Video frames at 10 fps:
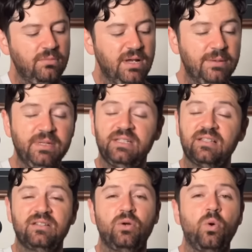maybe it
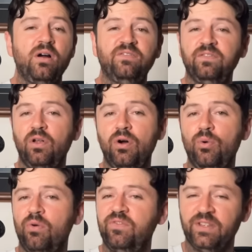doesn't quite
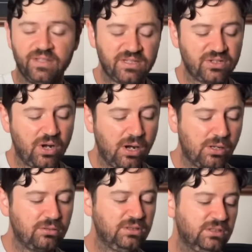flow or fit the
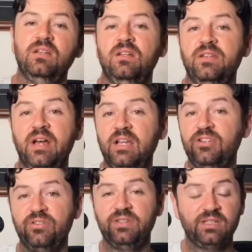style. Now
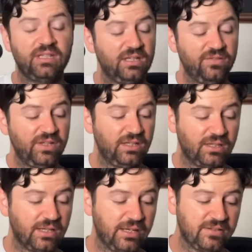you're in the key of E,
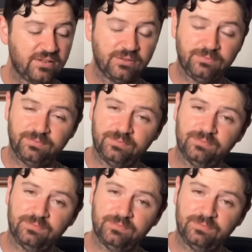okay, so